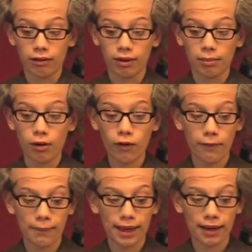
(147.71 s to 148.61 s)

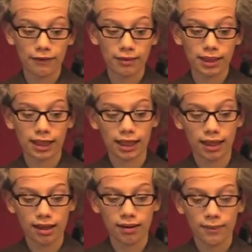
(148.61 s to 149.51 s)
Remove man from the
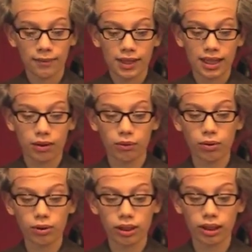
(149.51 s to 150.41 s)
scene, and the
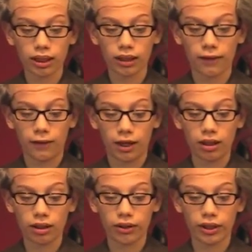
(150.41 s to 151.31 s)
root cause of
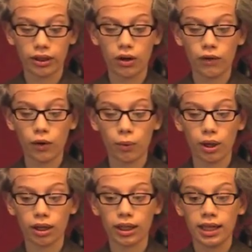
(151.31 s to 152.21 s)
hunger and
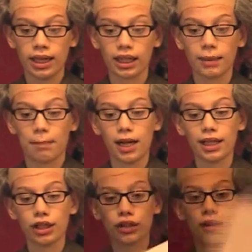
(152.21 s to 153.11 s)
overwork is
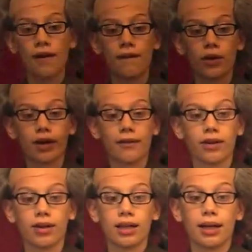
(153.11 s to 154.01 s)
abolished
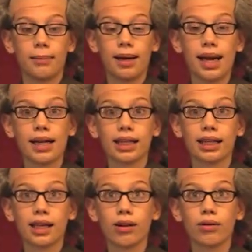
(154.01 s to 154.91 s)
forever. Man
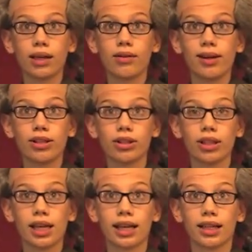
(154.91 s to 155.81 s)
is the only
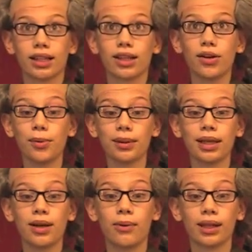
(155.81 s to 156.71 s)
creature that
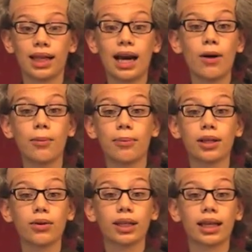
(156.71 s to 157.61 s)
consumes without
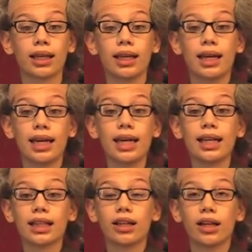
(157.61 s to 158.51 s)
producing.
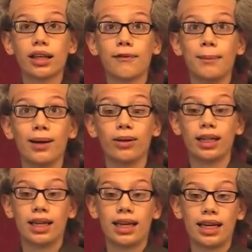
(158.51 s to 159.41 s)
He does not give milk.
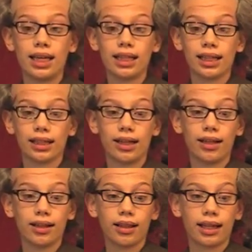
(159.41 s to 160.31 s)
He does
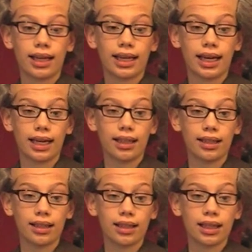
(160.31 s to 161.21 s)
not lay
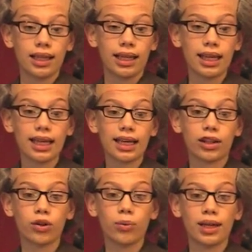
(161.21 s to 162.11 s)
eggs. He
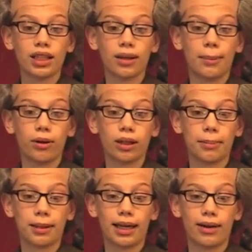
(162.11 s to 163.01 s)
is too weak to pull
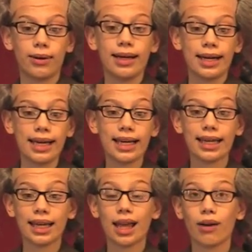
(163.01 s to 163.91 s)
the plow.
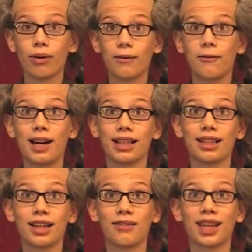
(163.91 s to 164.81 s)
He cannot run
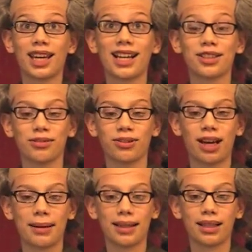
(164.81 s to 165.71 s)
fast enough to catch
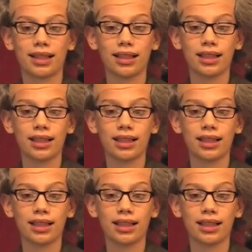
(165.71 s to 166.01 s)
rats.